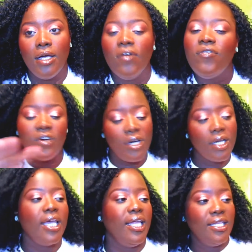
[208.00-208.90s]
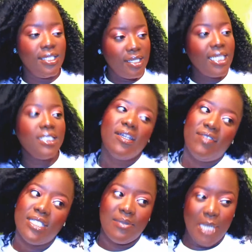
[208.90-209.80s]
Okay, let's give
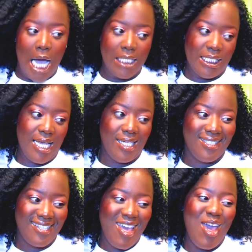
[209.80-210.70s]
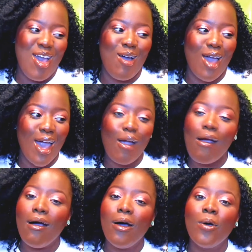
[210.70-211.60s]
it some context. Okay,
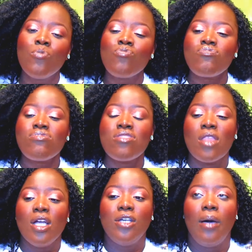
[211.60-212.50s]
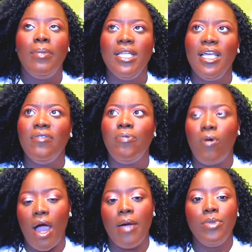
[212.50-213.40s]
girl? So I believe
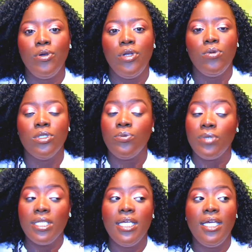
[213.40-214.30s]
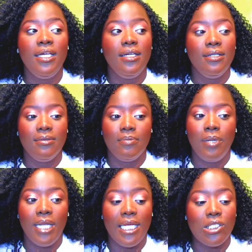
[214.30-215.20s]
Prime Beauty was really
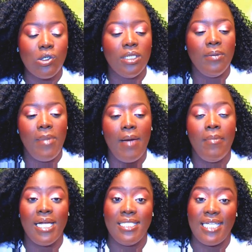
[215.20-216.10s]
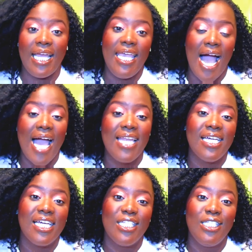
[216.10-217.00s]
placed on the map by Jackie Aina
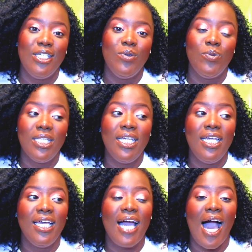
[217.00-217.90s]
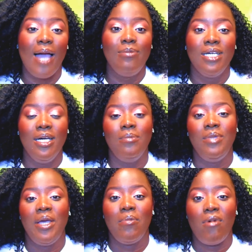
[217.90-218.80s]
because she really hyped up
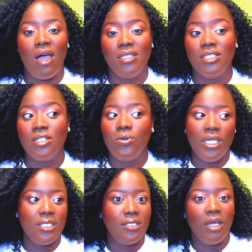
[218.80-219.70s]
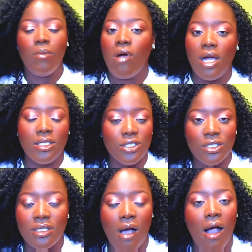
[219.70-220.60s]
their bronzer, which their
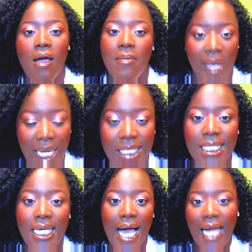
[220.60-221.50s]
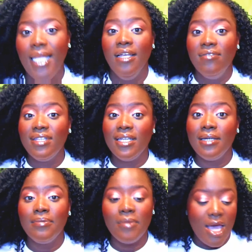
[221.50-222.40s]
bronzers are amazing. I love
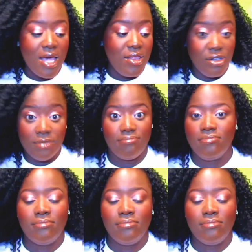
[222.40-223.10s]
them. They're,